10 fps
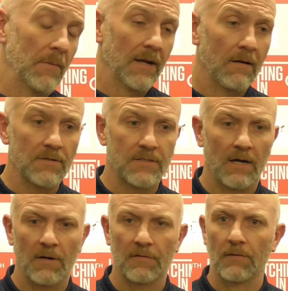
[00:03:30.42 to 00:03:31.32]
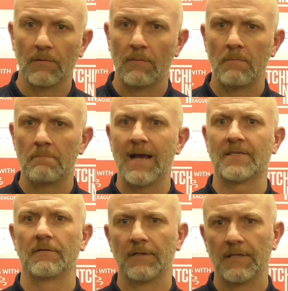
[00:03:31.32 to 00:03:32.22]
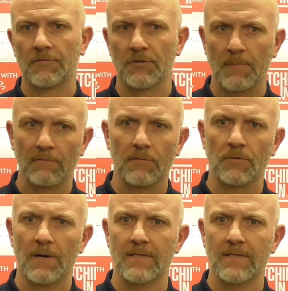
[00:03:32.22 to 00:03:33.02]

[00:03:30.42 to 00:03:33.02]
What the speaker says: come here last time, I thought they were massively disrespectful to